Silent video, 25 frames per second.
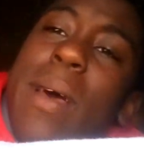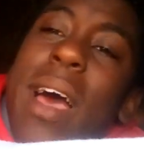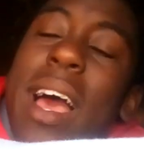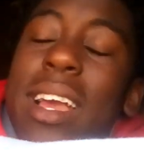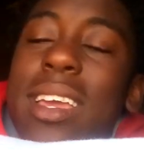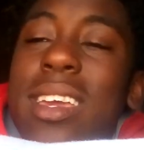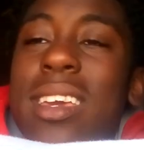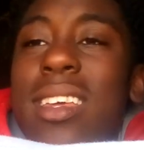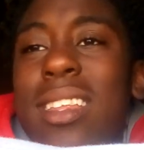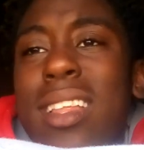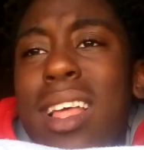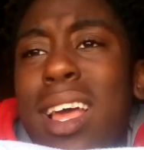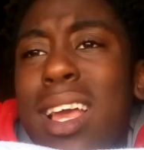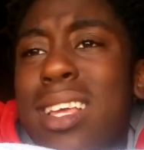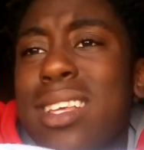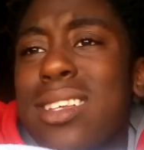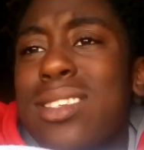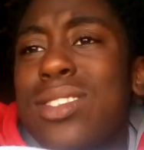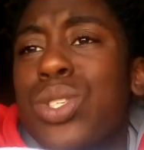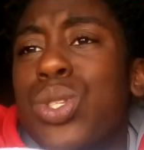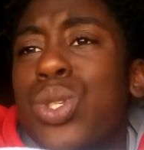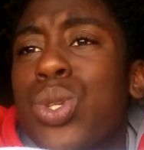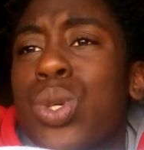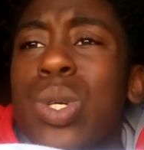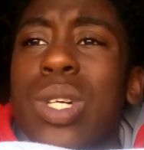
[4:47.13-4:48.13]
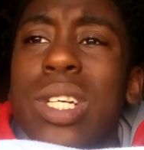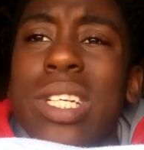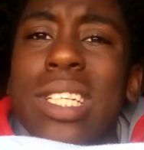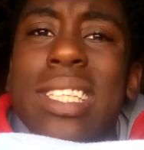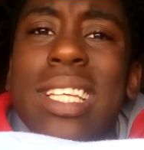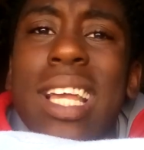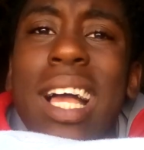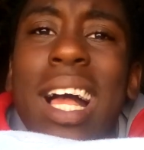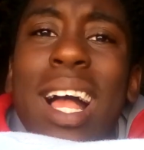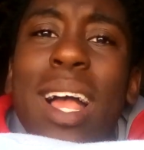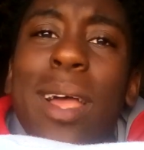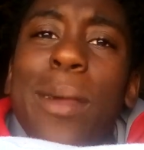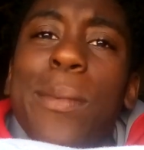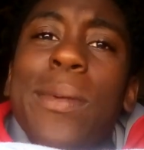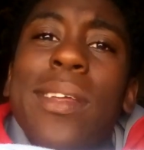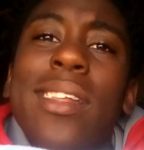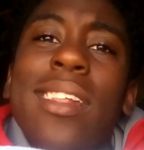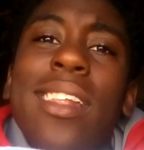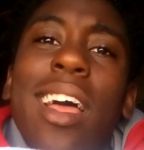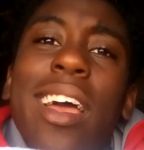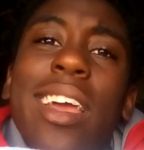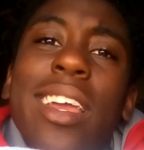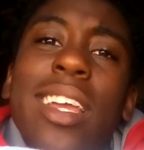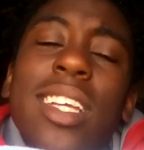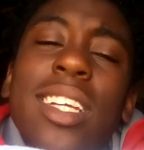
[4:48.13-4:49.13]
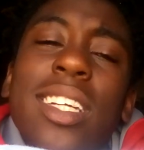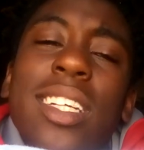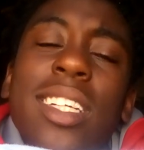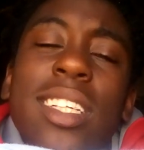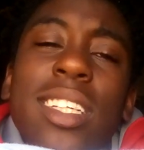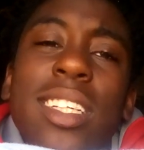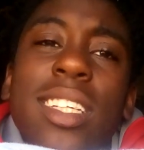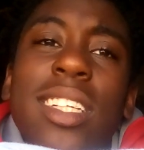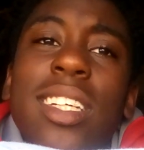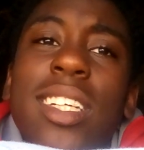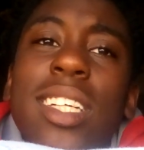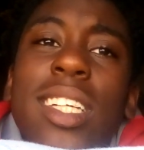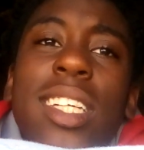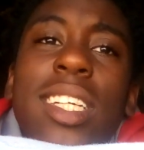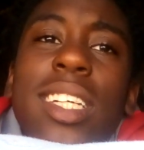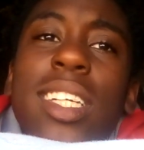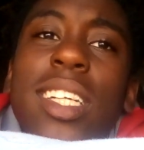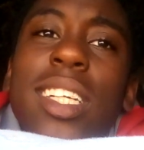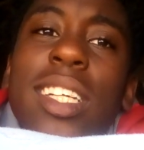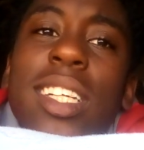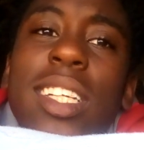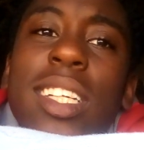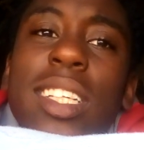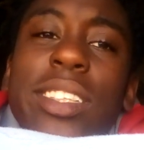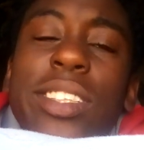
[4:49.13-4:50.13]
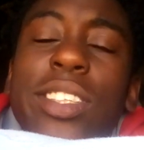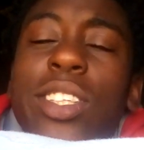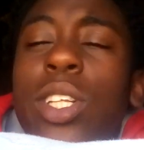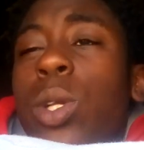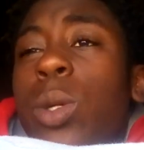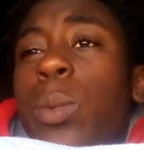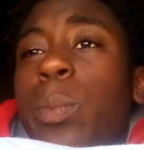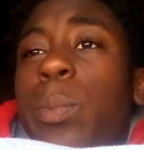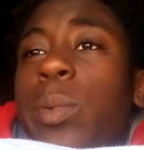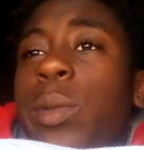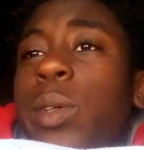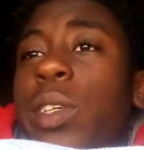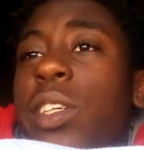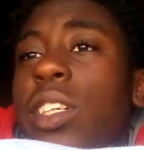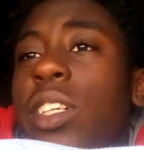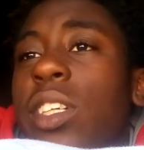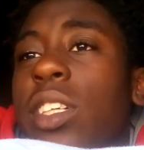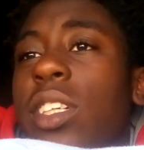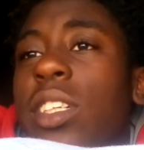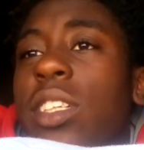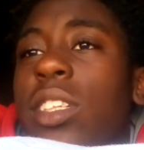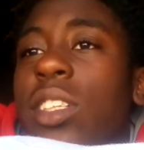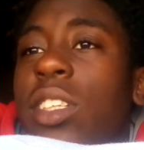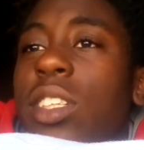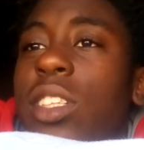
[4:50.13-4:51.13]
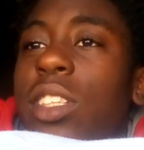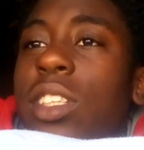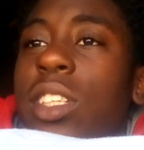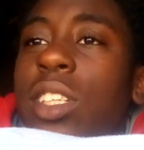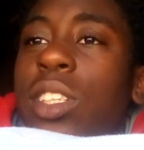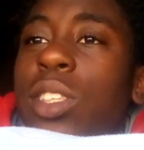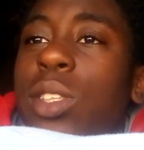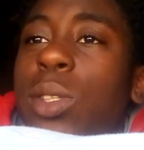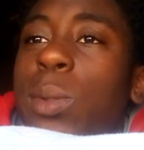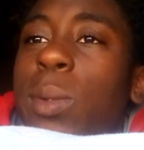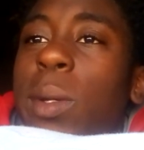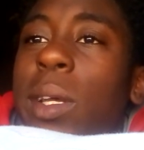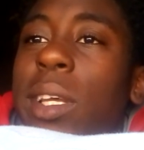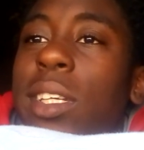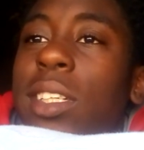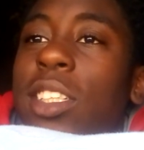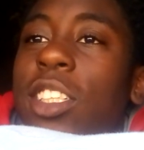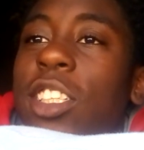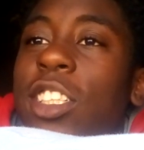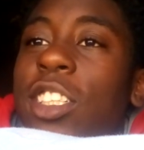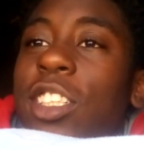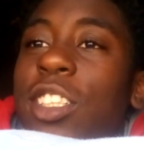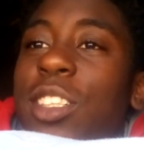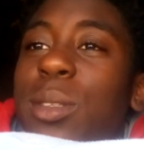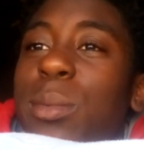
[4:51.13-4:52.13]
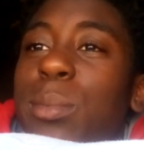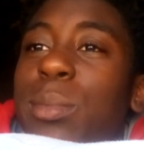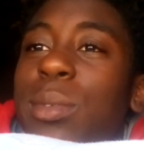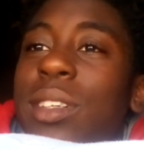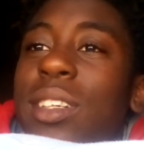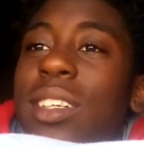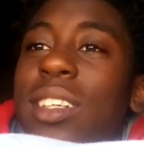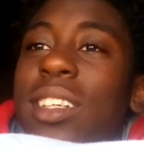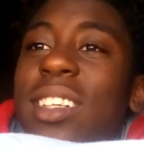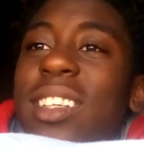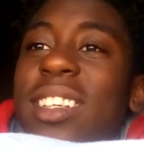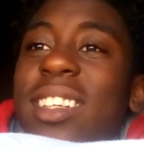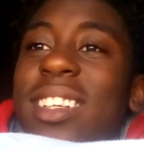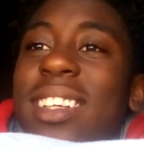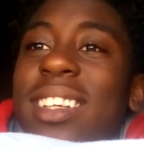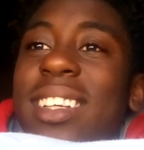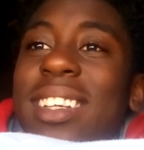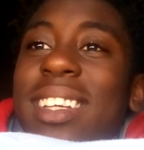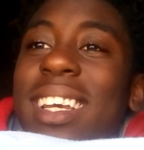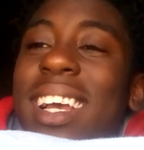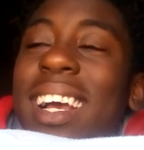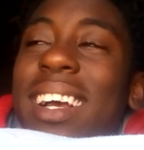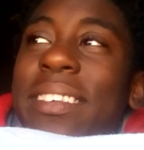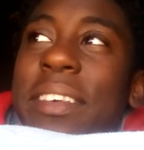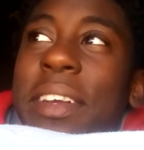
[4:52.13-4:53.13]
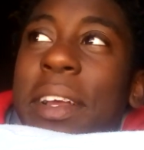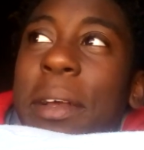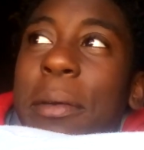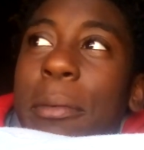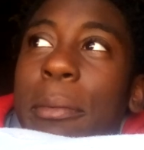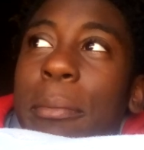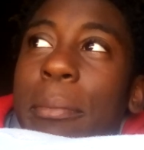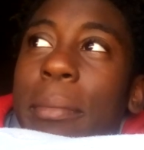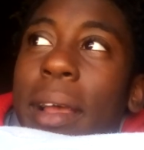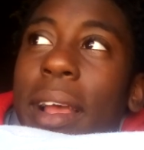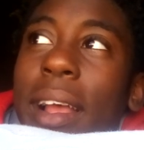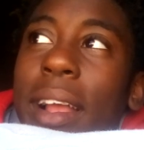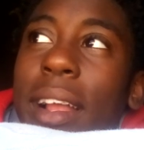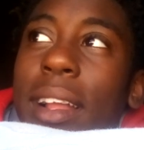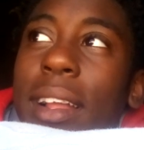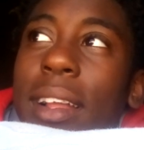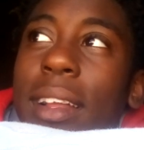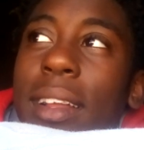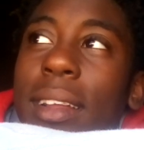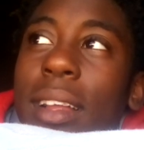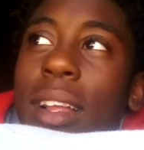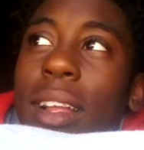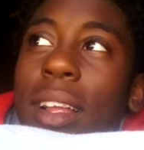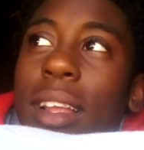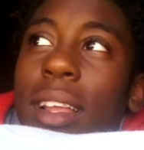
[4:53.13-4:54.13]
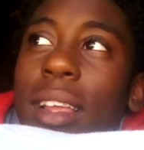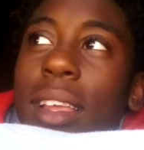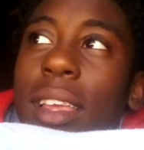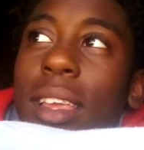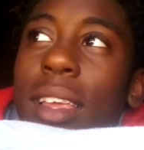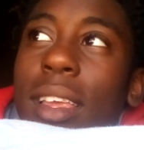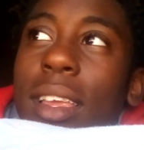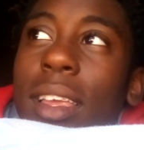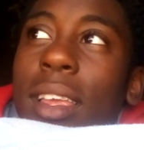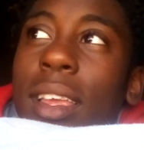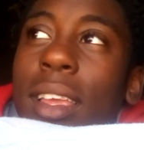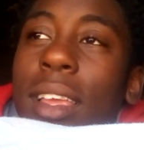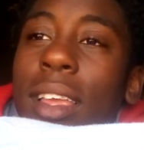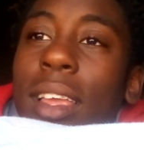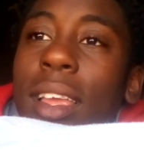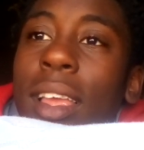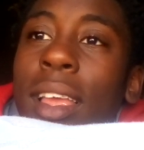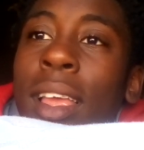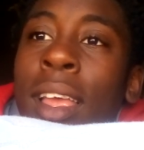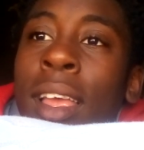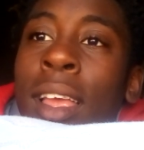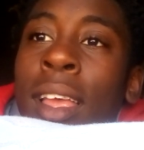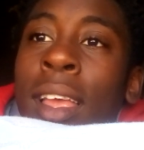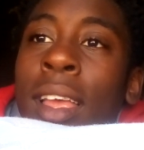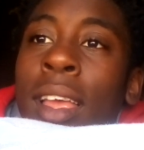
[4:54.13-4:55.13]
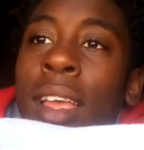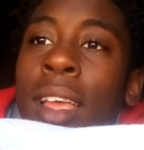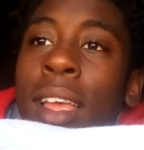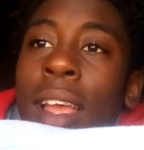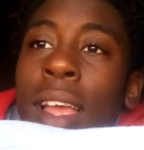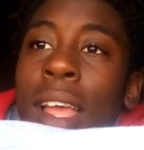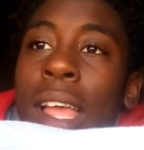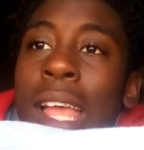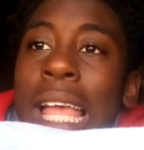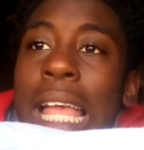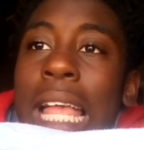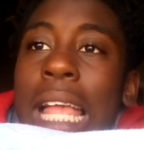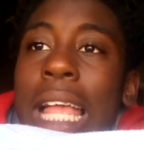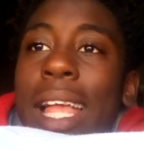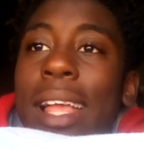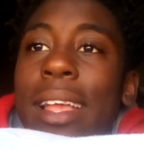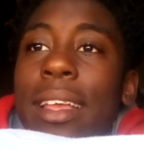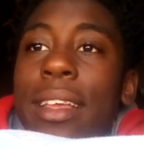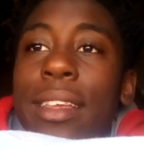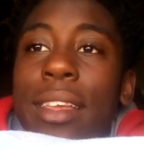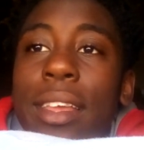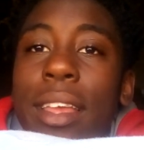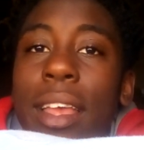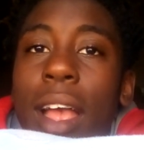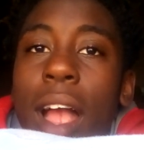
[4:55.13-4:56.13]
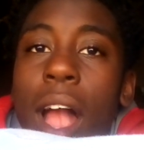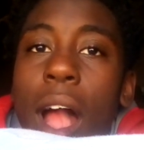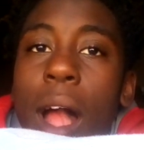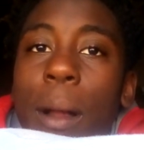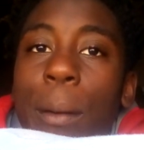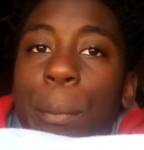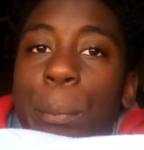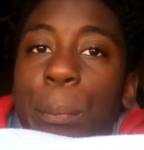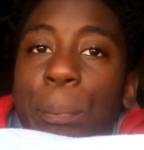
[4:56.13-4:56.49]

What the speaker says: back in like a story time and like a stupid situation, but yeah, I'm coming back. And yeah.